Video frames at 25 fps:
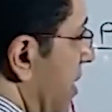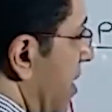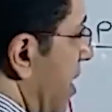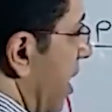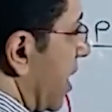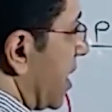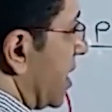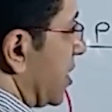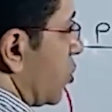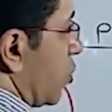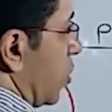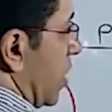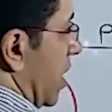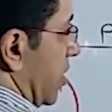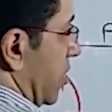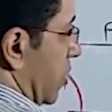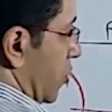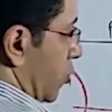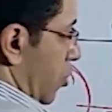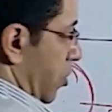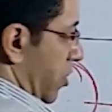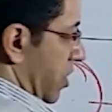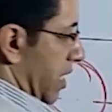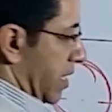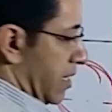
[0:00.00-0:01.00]
that is
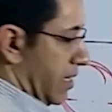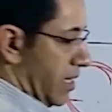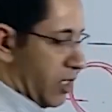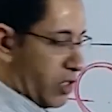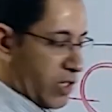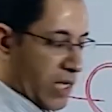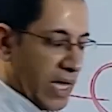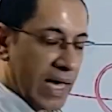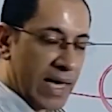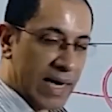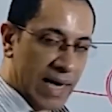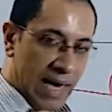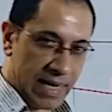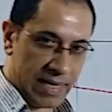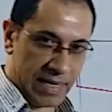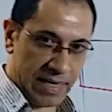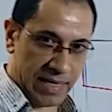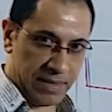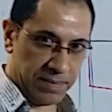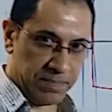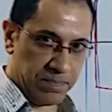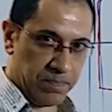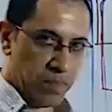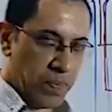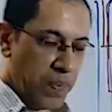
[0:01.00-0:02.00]
reasonable,
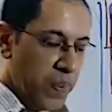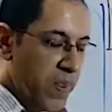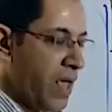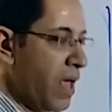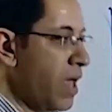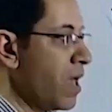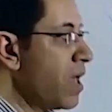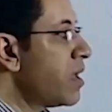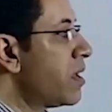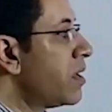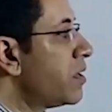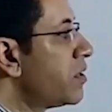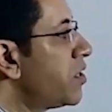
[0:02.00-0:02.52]
because